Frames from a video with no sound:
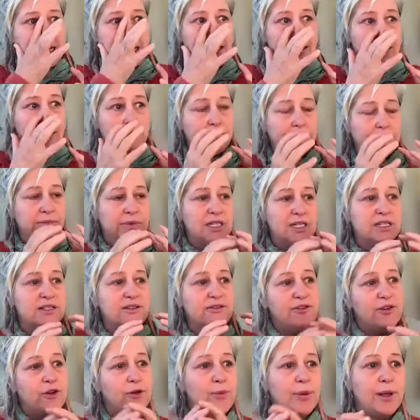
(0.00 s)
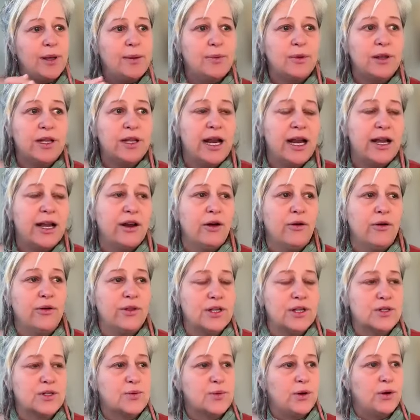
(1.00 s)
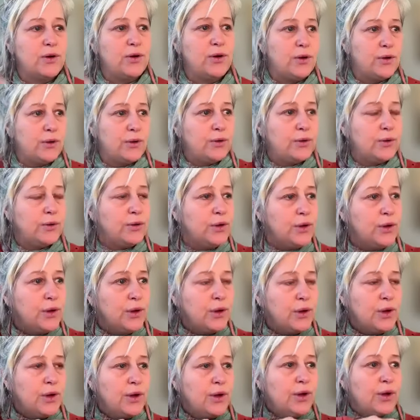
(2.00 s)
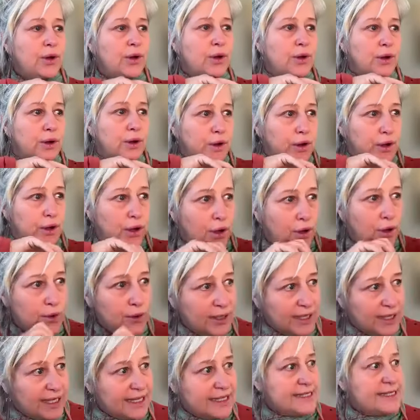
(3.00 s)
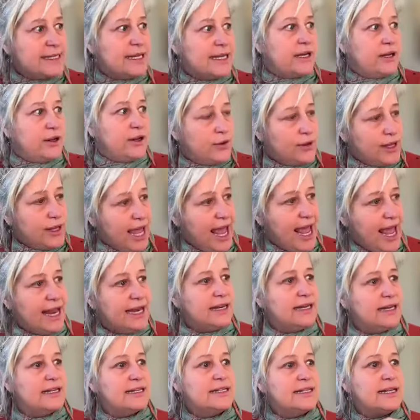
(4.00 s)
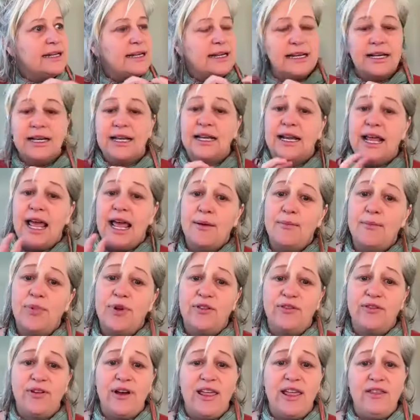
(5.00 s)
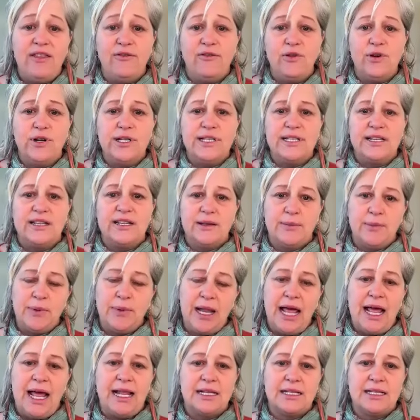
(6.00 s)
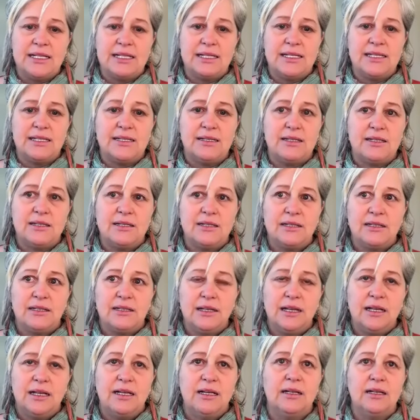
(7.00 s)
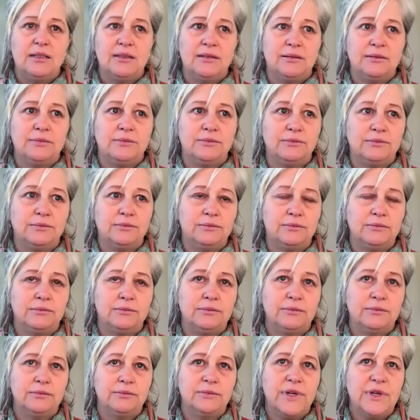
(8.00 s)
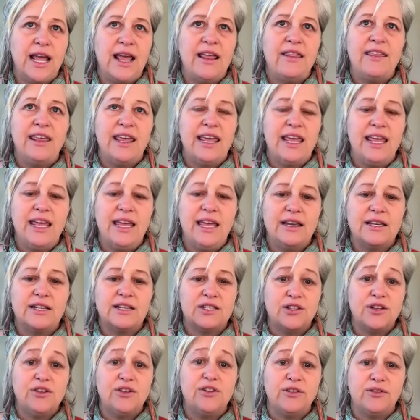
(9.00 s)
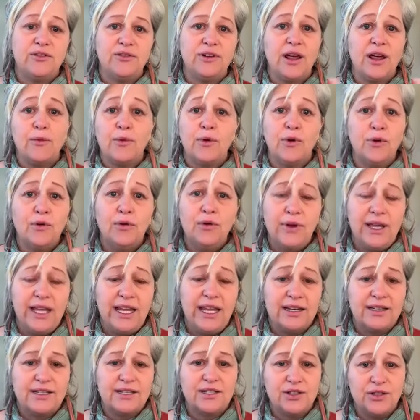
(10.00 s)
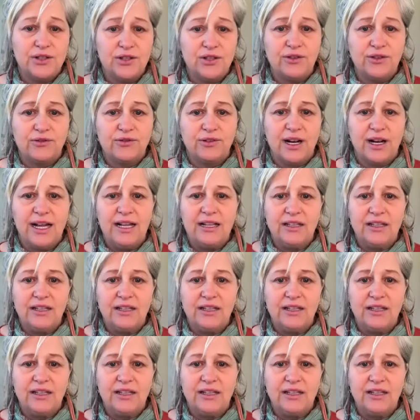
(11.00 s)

There's a few people that I know in this world who listen, who can listen and can amplify the voice of the plants. And they're here to serve. Like we're all here to serve, right?